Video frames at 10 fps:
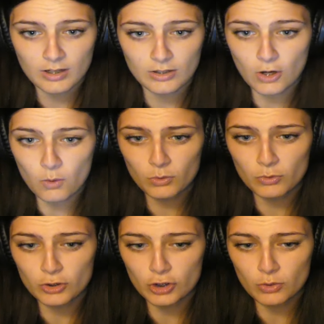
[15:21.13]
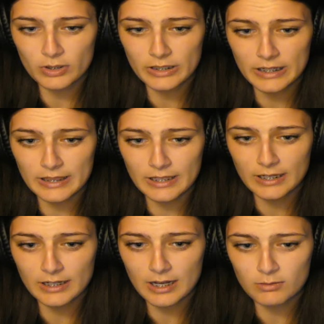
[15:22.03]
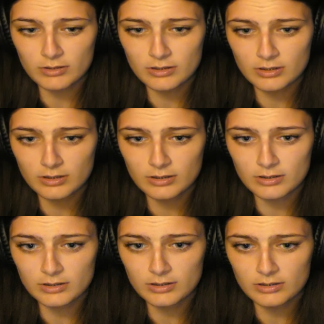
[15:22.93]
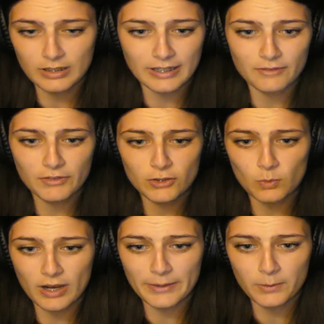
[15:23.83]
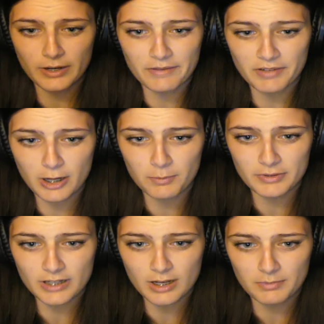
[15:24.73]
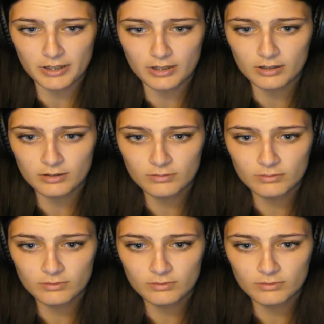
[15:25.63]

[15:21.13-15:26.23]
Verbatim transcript: no one was doing anything, and I was like confused why they weren't even helping Tommy.